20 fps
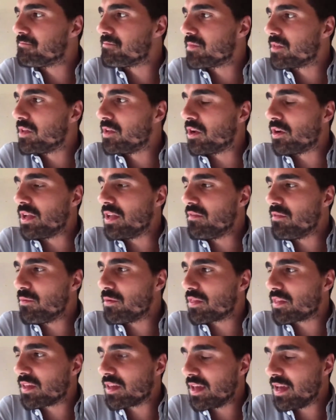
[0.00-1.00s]
you know, even
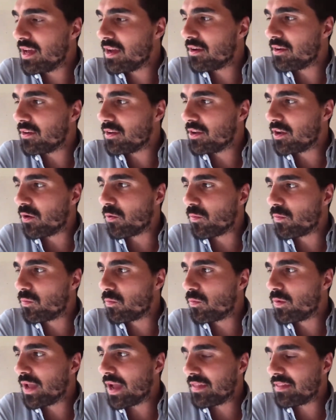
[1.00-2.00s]
with Kit, you know,
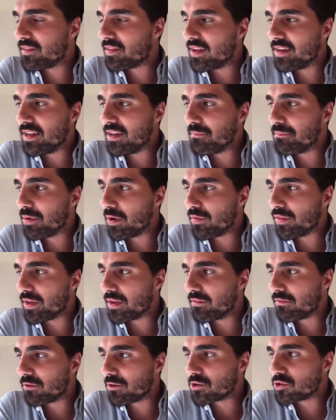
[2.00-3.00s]
we had this idea of building a
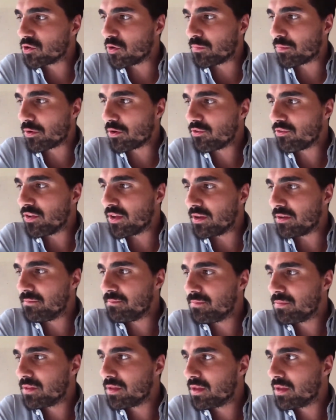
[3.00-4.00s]
virtual person.
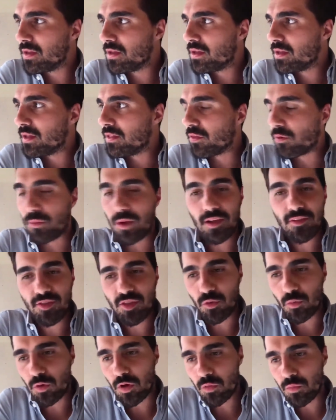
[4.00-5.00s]
The rest of
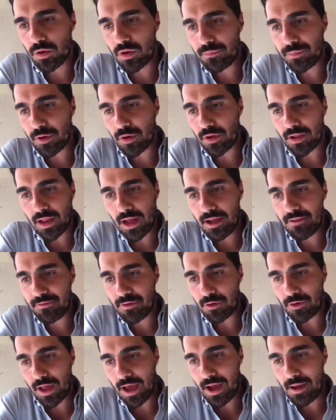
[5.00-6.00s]
the world would have built an
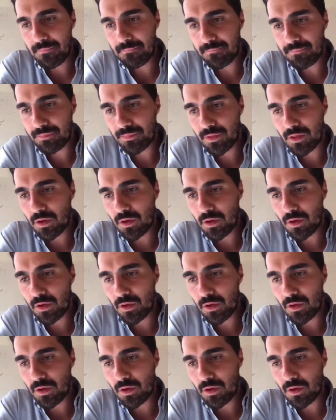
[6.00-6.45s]
iPhone app,